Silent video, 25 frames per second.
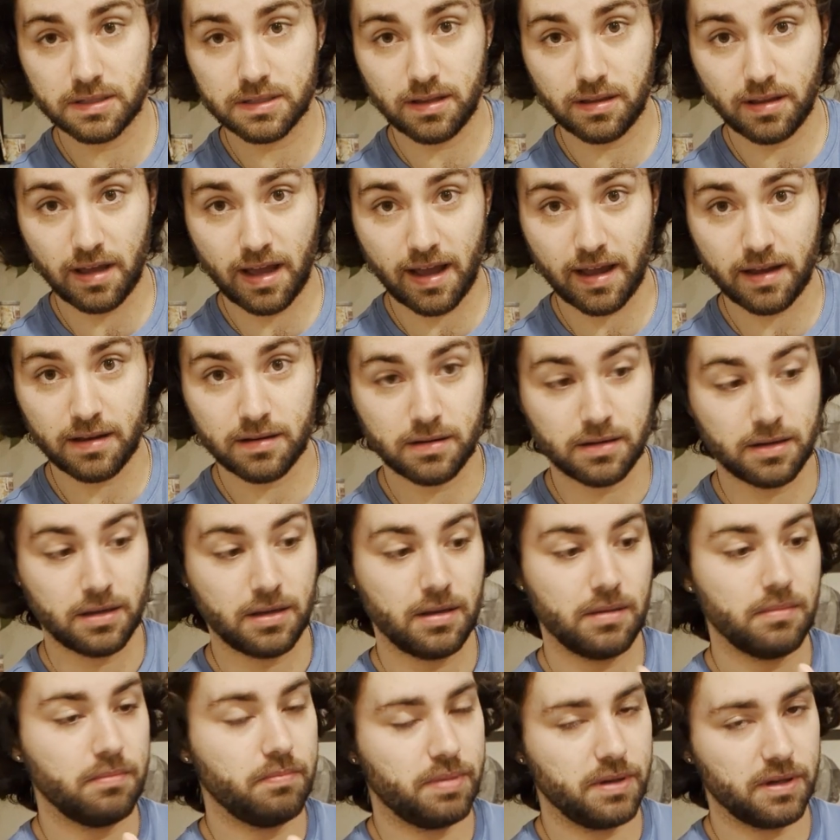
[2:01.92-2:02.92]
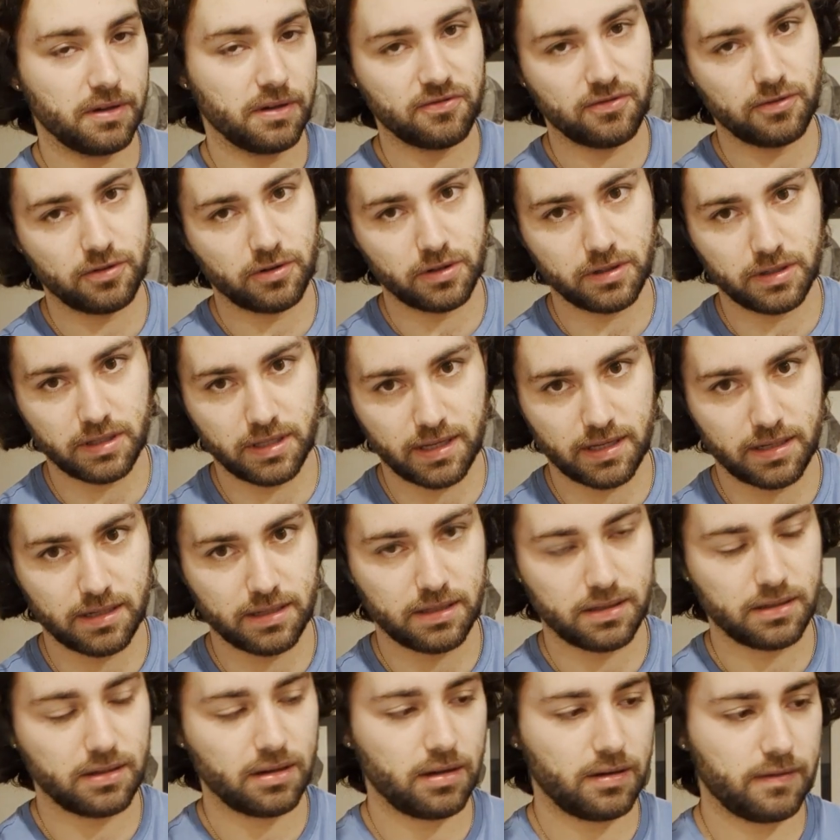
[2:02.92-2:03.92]
to that Bigfoot
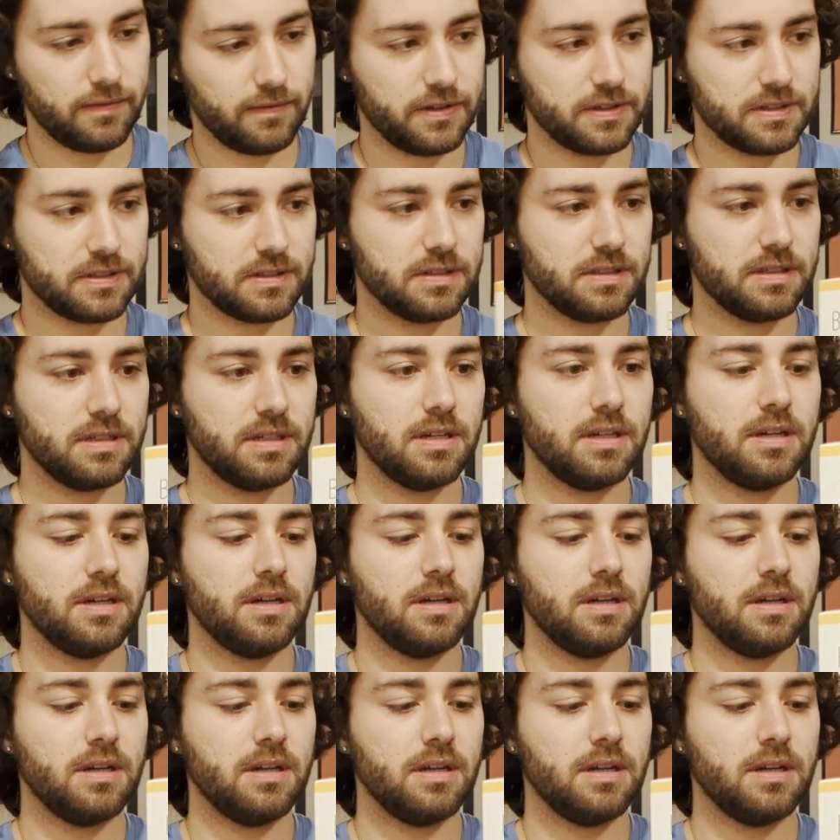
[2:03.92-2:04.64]
Yeti, obviously.